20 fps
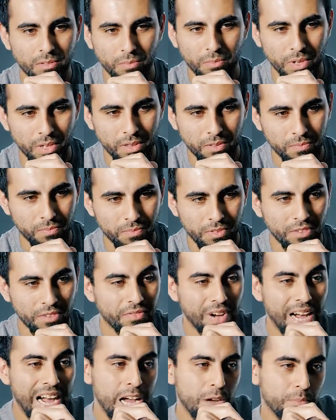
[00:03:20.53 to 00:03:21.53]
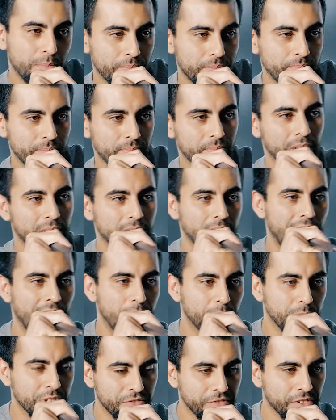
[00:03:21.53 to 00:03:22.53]
with the vibe, at the
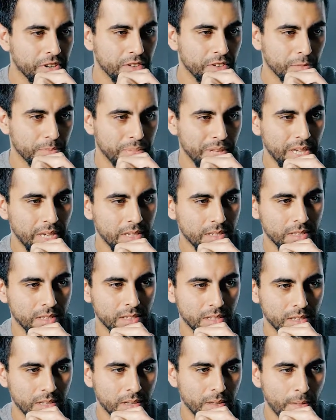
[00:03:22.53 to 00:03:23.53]
atmosphere of the place, and